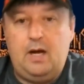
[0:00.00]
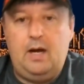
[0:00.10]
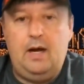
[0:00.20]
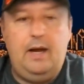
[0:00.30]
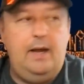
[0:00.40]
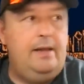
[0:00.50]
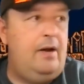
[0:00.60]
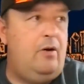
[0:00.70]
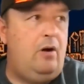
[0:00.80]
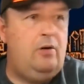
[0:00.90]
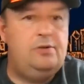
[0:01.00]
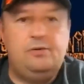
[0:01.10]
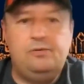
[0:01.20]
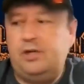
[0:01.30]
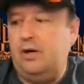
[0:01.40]
And then I'll
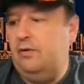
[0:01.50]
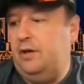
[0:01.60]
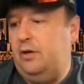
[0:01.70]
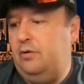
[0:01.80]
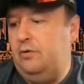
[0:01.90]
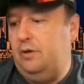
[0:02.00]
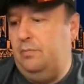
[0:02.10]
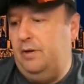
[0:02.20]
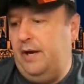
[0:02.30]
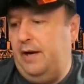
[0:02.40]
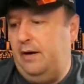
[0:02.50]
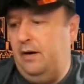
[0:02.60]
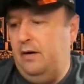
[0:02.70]
also share the YouTube link